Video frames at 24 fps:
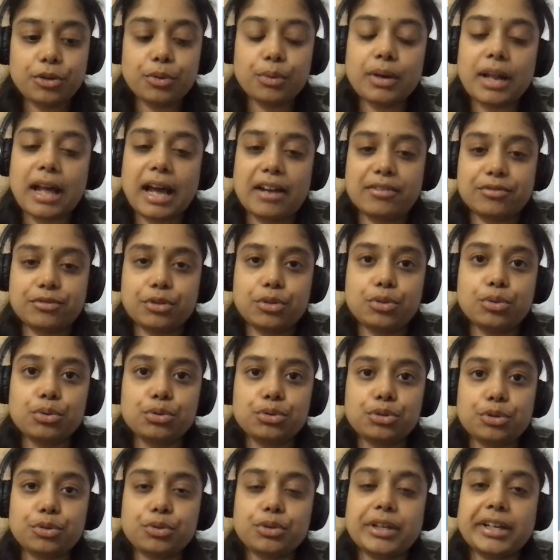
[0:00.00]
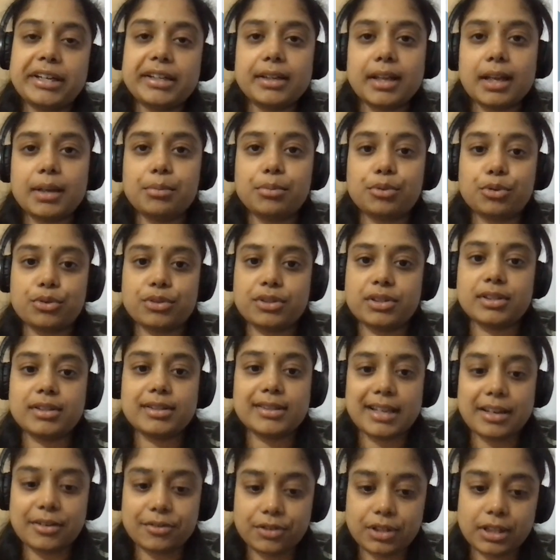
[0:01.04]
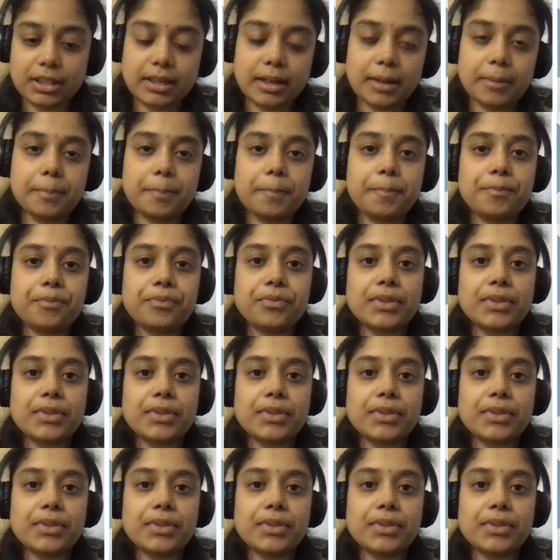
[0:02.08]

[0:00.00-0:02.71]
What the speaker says: don't have to go through the entire process every time.